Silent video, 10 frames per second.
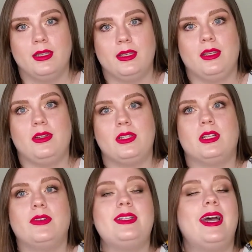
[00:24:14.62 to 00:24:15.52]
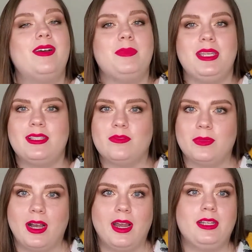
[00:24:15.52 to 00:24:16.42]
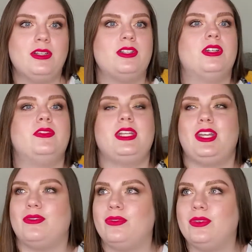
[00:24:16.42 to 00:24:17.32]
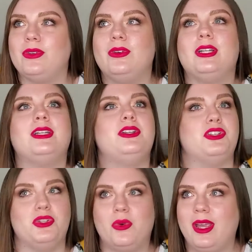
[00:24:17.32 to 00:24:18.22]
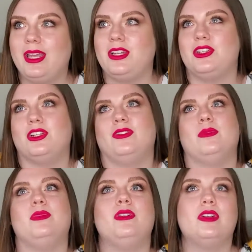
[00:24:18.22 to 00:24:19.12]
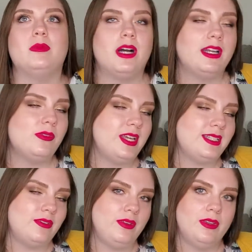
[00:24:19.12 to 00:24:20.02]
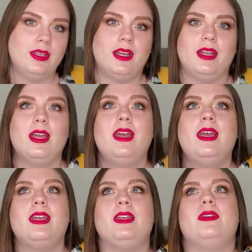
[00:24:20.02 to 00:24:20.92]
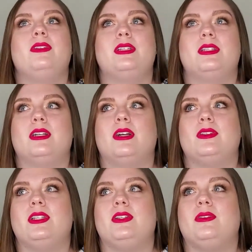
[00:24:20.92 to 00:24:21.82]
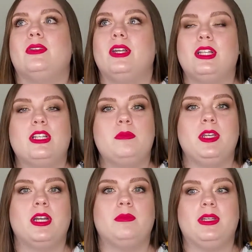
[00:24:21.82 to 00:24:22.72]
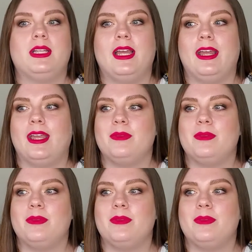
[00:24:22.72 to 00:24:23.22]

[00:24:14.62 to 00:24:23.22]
You deserve to have peace of mind. You deserve to eat food and enjoy it. You deserve to move your body in ways that feel good. You deserve to look in the mirror and be like,